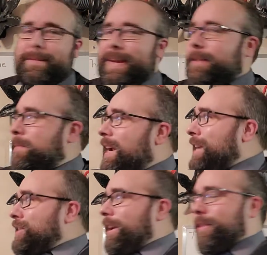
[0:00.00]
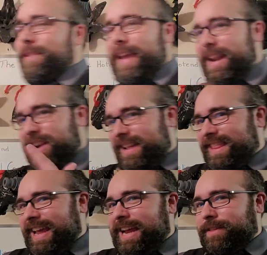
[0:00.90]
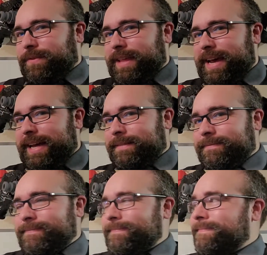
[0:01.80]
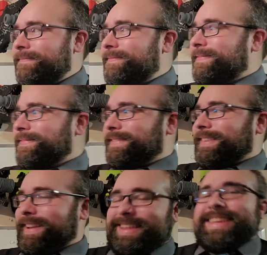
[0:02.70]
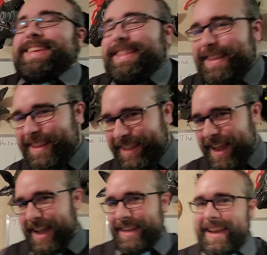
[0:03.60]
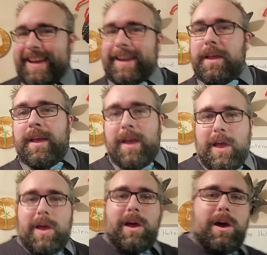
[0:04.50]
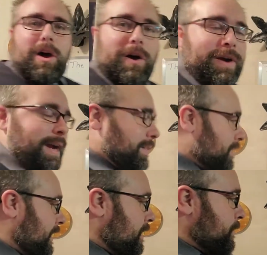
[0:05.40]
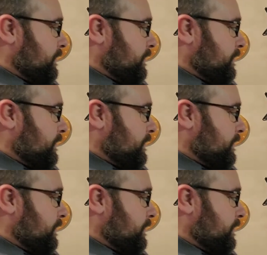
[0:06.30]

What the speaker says: explanation, other Zander. Thanks for that. You're welcome. That guy. All right, so now that we've